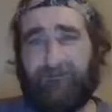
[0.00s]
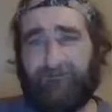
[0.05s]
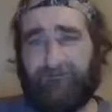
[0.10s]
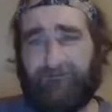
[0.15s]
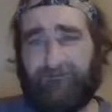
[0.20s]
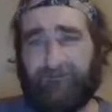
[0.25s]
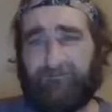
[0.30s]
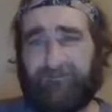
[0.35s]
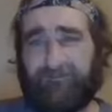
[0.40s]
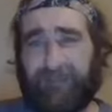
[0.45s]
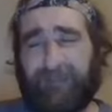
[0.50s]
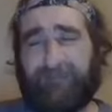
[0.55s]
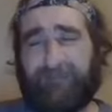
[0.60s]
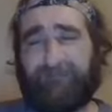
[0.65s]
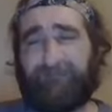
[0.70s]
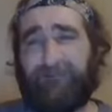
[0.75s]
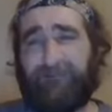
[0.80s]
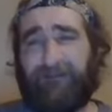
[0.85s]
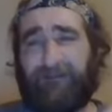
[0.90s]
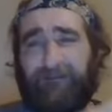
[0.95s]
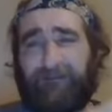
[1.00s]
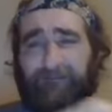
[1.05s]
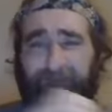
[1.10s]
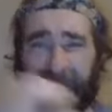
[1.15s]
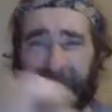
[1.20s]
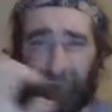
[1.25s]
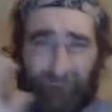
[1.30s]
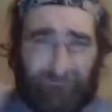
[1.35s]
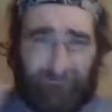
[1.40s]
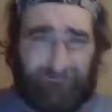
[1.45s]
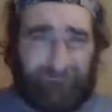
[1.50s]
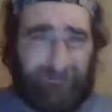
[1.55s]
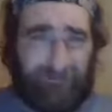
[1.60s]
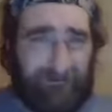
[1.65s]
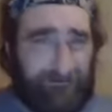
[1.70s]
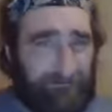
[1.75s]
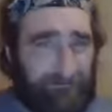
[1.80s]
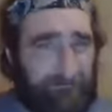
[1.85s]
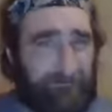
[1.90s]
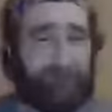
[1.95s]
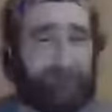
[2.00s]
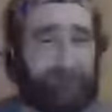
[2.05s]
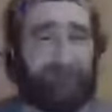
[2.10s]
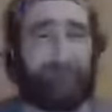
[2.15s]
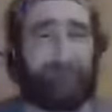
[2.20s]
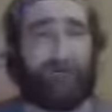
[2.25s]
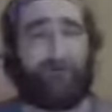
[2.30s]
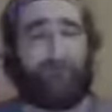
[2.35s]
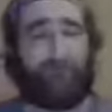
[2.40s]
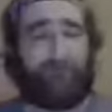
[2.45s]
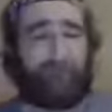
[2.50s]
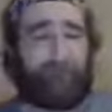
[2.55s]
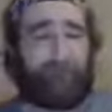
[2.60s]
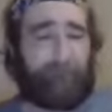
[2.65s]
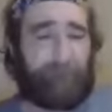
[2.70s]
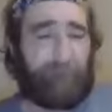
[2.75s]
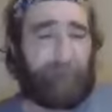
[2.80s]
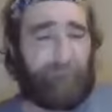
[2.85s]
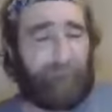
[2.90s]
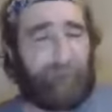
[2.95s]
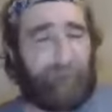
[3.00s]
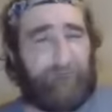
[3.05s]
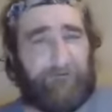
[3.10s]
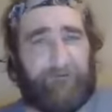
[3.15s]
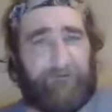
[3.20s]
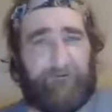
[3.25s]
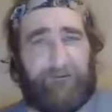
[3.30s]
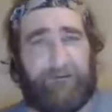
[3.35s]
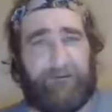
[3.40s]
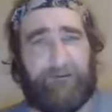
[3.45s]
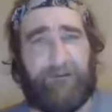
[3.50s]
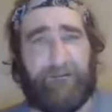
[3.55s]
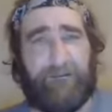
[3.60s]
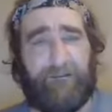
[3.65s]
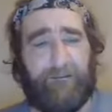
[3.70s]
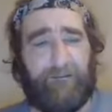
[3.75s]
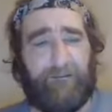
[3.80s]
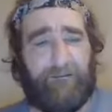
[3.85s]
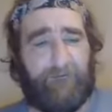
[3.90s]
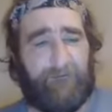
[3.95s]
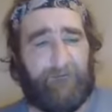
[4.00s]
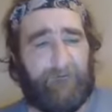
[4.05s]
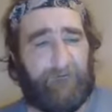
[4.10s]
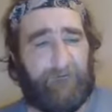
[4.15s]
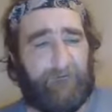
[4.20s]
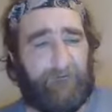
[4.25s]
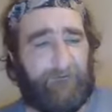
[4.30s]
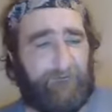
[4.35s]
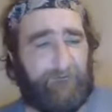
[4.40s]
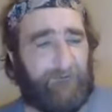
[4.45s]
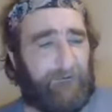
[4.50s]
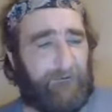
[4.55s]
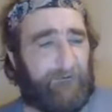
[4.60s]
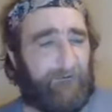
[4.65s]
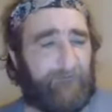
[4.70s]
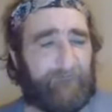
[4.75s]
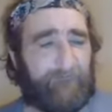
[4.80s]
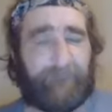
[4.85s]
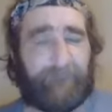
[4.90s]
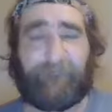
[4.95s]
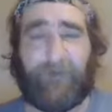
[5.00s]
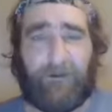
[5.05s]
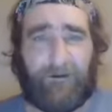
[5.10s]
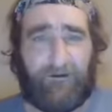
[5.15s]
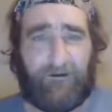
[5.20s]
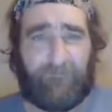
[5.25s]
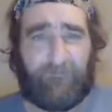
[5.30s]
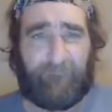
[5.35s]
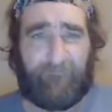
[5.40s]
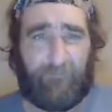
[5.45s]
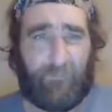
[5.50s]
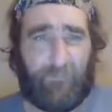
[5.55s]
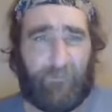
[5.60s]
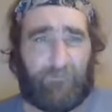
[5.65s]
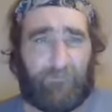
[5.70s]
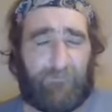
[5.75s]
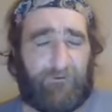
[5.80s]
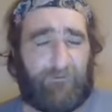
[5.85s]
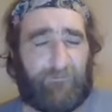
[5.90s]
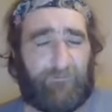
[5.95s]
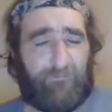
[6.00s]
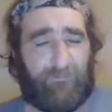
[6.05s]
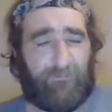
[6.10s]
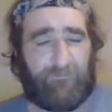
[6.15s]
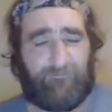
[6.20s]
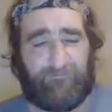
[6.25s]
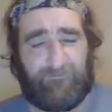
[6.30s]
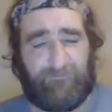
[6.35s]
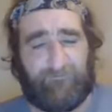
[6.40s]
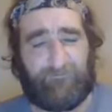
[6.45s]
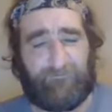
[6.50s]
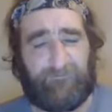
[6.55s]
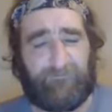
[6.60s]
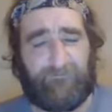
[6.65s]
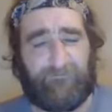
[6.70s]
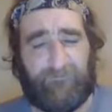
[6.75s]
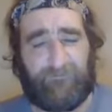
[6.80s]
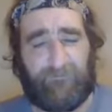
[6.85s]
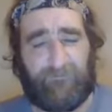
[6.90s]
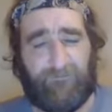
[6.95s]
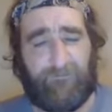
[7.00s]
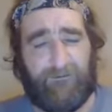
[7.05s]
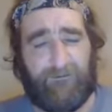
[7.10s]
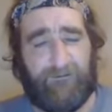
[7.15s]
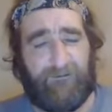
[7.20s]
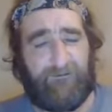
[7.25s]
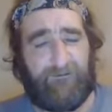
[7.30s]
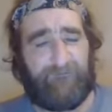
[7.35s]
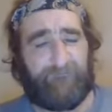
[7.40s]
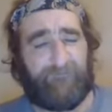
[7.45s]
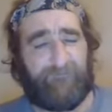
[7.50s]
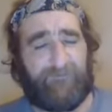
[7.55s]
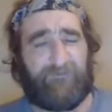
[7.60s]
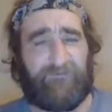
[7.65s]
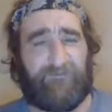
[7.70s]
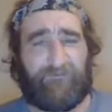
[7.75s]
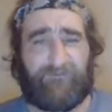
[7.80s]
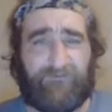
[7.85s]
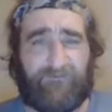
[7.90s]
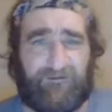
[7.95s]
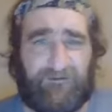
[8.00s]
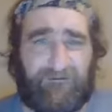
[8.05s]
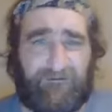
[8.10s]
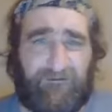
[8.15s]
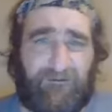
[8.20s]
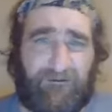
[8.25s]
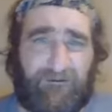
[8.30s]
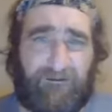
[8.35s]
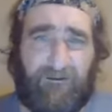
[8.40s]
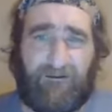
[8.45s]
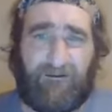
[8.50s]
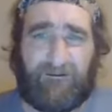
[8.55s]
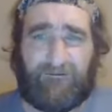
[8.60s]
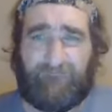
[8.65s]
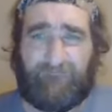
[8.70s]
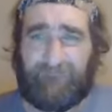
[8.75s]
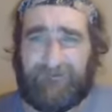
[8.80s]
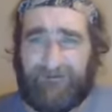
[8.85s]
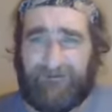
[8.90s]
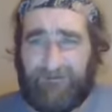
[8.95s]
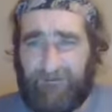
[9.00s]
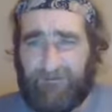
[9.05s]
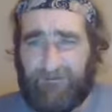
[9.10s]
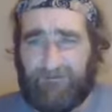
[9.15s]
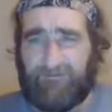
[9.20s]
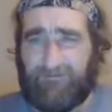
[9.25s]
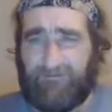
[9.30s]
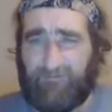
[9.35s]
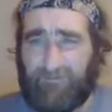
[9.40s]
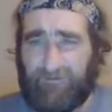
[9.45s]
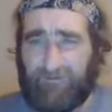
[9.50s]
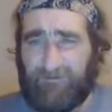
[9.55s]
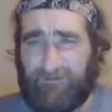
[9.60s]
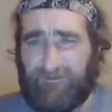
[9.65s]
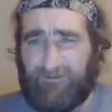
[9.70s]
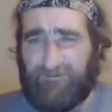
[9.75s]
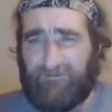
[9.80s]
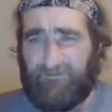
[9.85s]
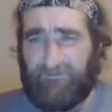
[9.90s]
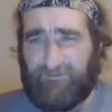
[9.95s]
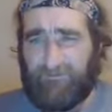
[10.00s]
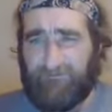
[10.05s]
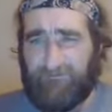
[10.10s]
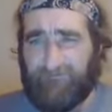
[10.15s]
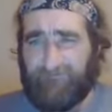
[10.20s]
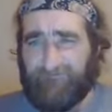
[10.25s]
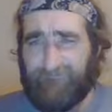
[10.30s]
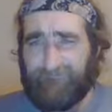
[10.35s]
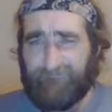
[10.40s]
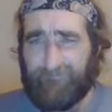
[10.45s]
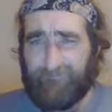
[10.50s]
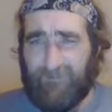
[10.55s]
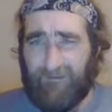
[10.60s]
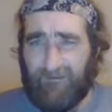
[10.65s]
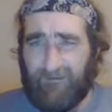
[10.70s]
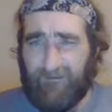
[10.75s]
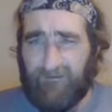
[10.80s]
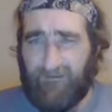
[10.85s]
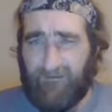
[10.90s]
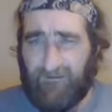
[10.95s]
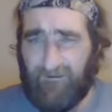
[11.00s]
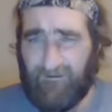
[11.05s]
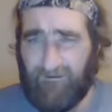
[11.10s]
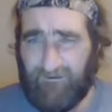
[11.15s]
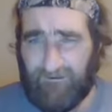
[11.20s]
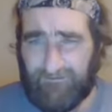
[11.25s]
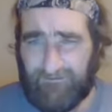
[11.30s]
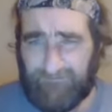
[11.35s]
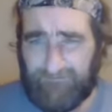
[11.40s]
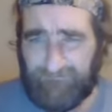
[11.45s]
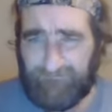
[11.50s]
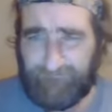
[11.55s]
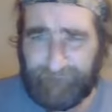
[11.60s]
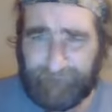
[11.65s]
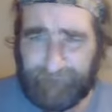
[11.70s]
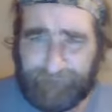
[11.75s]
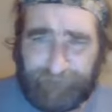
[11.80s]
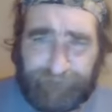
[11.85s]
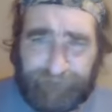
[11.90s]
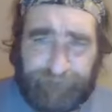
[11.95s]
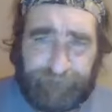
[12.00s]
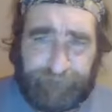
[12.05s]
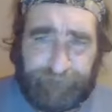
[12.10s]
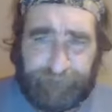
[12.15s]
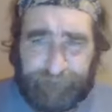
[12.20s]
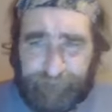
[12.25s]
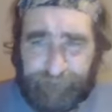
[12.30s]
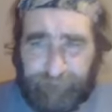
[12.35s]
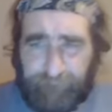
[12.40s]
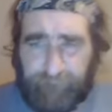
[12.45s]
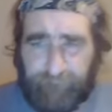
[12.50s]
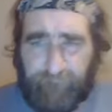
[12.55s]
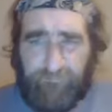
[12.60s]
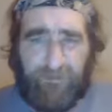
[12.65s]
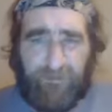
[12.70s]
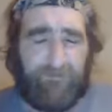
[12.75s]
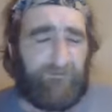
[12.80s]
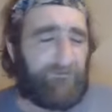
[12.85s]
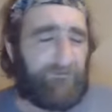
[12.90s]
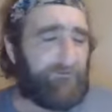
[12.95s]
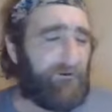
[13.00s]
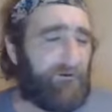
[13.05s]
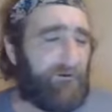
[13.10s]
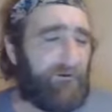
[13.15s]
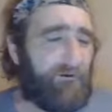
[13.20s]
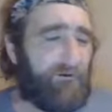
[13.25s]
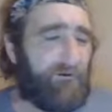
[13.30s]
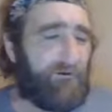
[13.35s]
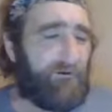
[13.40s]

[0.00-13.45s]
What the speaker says: to take that, so that they can keep going very far forward with this. So just a kind of an explanation on, you know,